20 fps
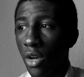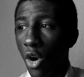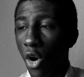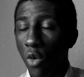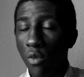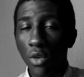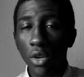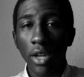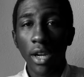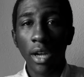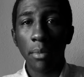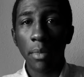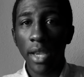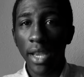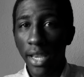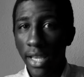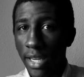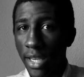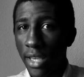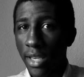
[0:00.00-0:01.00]
overcome
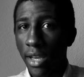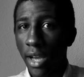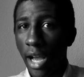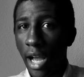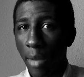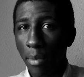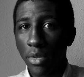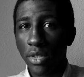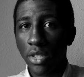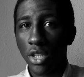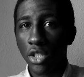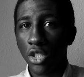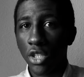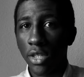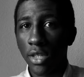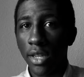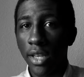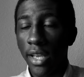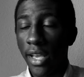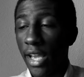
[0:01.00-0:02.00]
any
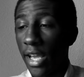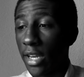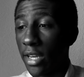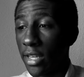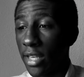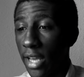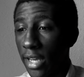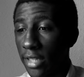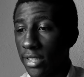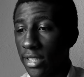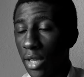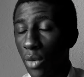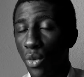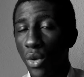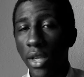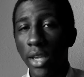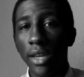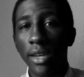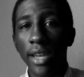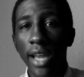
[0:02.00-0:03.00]
opposition. And yes, they
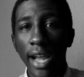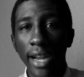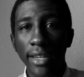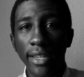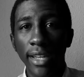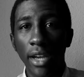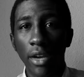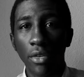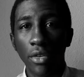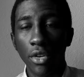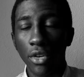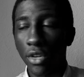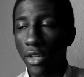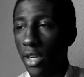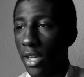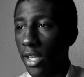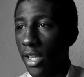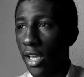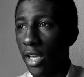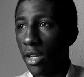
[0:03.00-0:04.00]
will get knocked down. You're
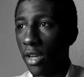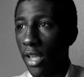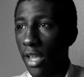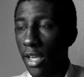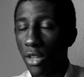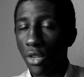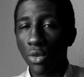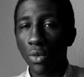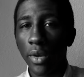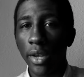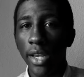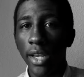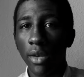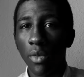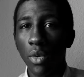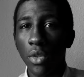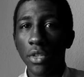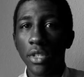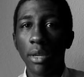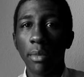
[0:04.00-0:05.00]
going to get in the
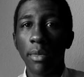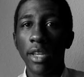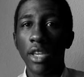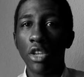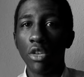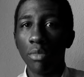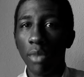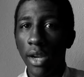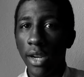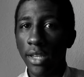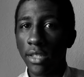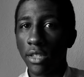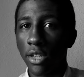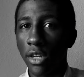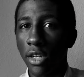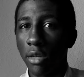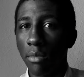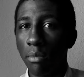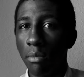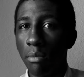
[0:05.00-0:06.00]
ring with somebody humongous.
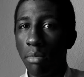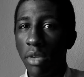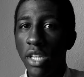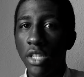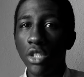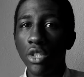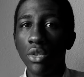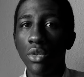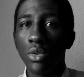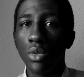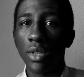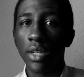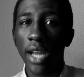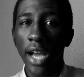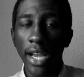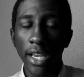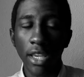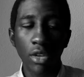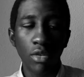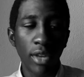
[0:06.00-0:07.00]
They're going to beat you and
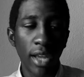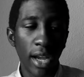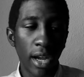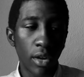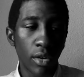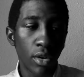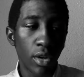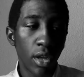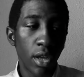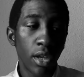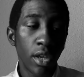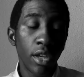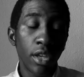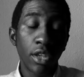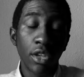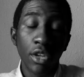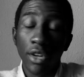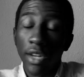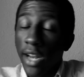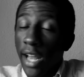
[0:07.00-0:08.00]
knock you down.
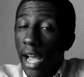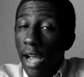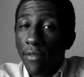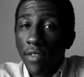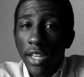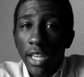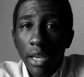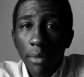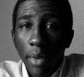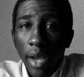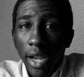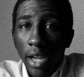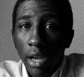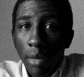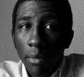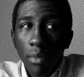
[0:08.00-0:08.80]
You're going to have to get back